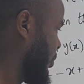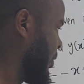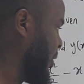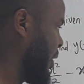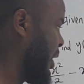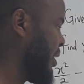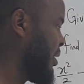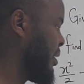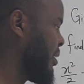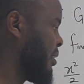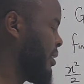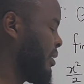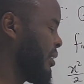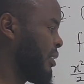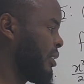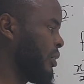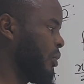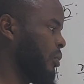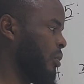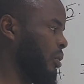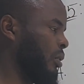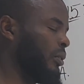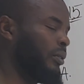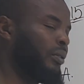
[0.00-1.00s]
That is the
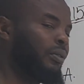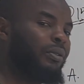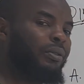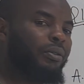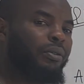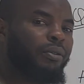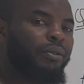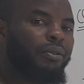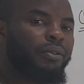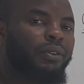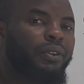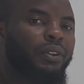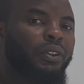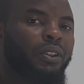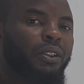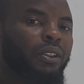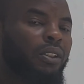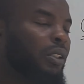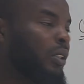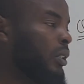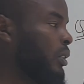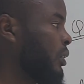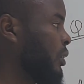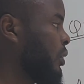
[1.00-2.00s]
c1.
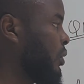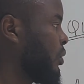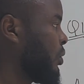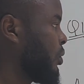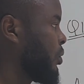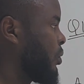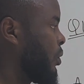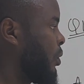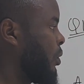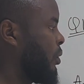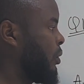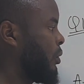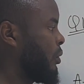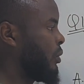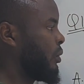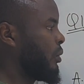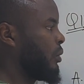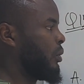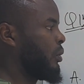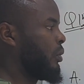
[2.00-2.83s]
So